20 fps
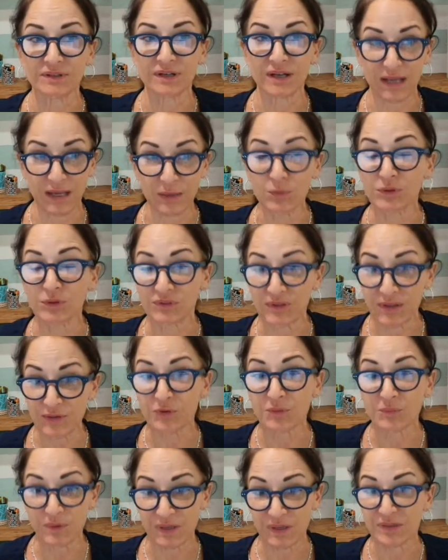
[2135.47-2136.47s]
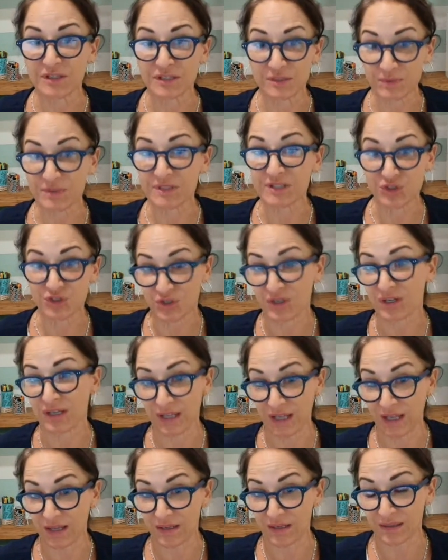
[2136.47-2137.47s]
I will never be in this position
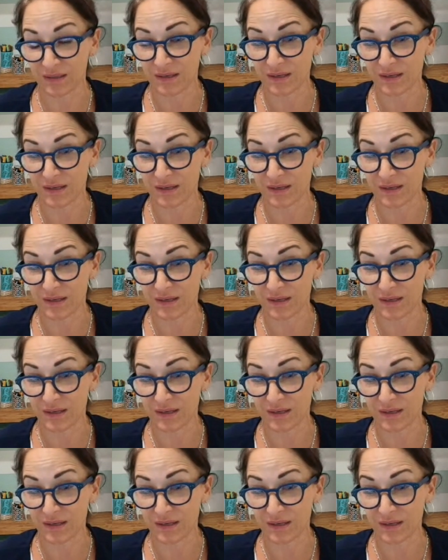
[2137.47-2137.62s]
again.